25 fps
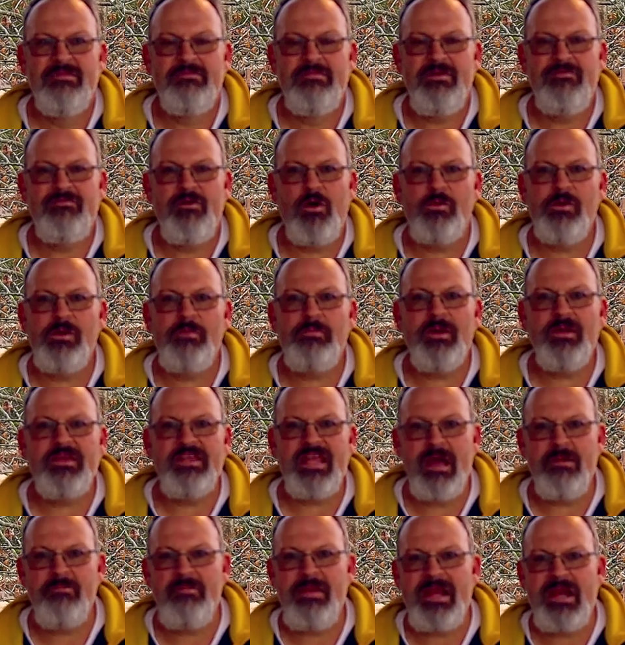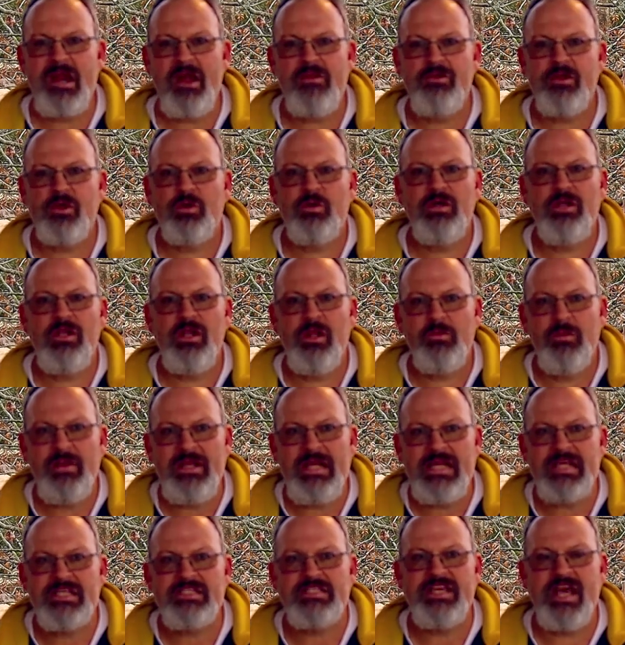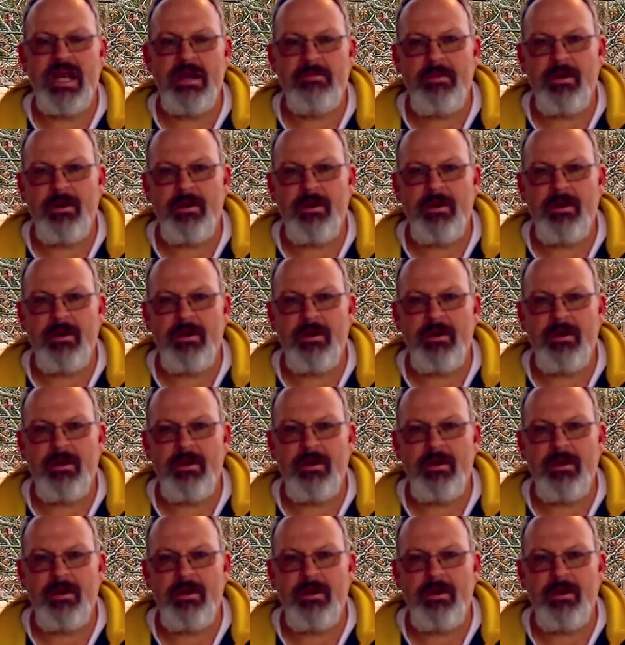Before we put that meat on the grill, we need to set